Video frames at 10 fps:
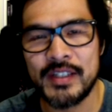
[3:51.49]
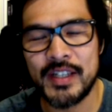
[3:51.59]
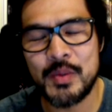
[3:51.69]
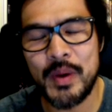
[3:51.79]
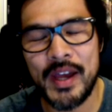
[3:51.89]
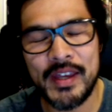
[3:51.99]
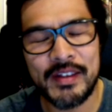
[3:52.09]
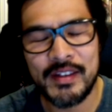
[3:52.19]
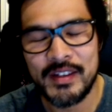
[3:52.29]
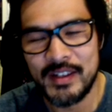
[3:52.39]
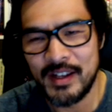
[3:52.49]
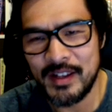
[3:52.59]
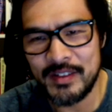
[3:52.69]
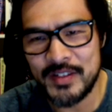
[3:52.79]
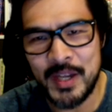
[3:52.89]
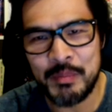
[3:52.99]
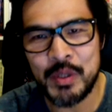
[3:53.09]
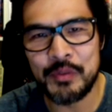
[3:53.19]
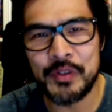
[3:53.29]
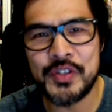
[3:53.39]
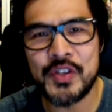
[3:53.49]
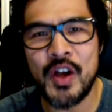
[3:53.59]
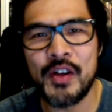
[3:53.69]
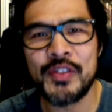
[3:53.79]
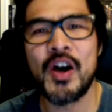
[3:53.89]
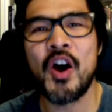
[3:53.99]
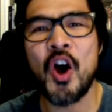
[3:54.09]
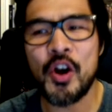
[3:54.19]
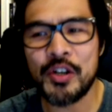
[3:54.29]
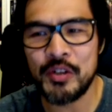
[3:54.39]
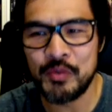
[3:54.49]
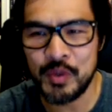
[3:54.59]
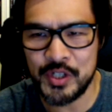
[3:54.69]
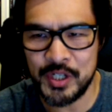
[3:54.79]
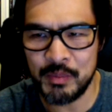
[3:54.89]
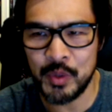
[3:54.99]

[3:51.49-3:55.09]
That's why there's that beautiful song, The Heart of Worship.